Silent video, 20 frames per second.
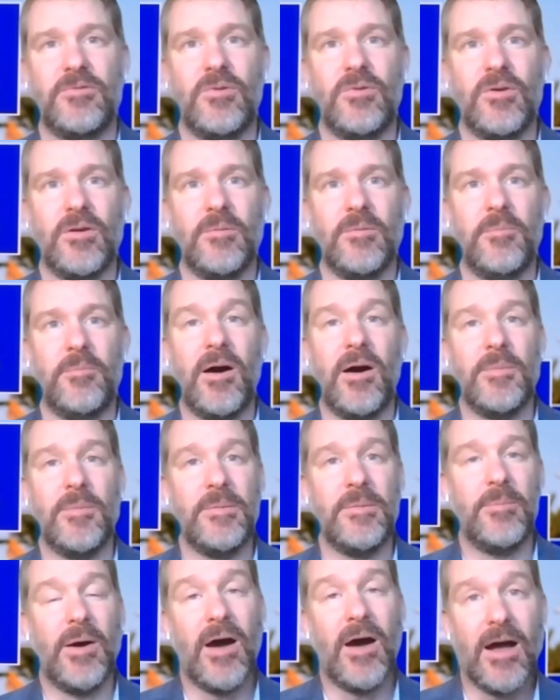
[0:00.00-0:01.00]
for a mom
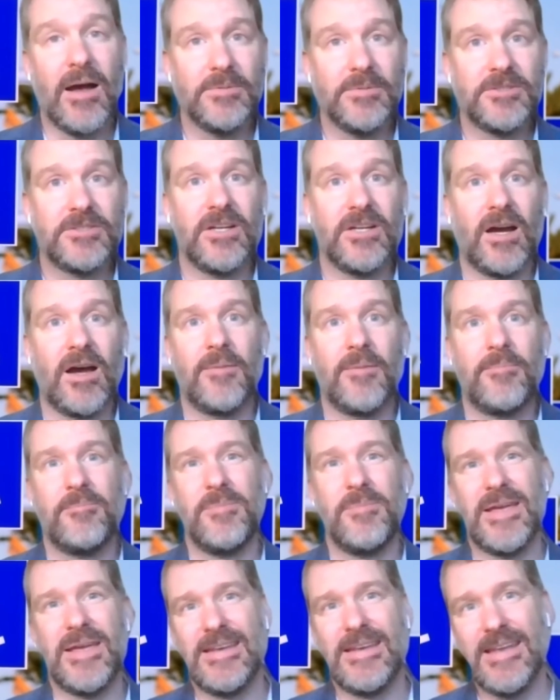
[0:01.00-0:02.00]
and pop shop
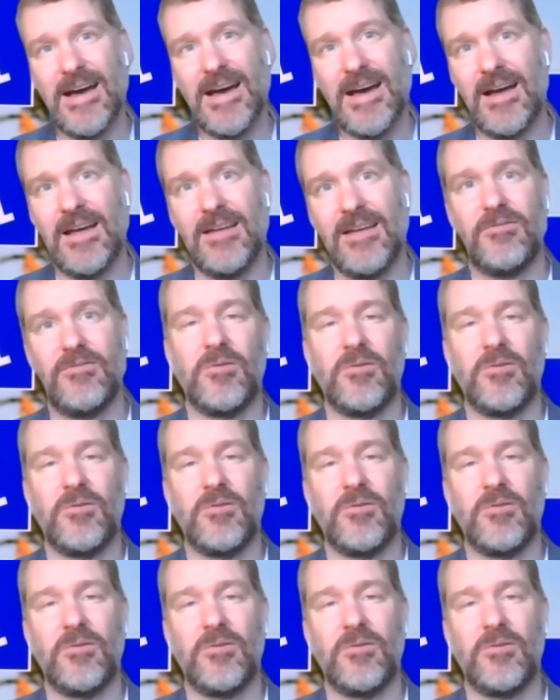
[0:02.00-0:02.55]
may not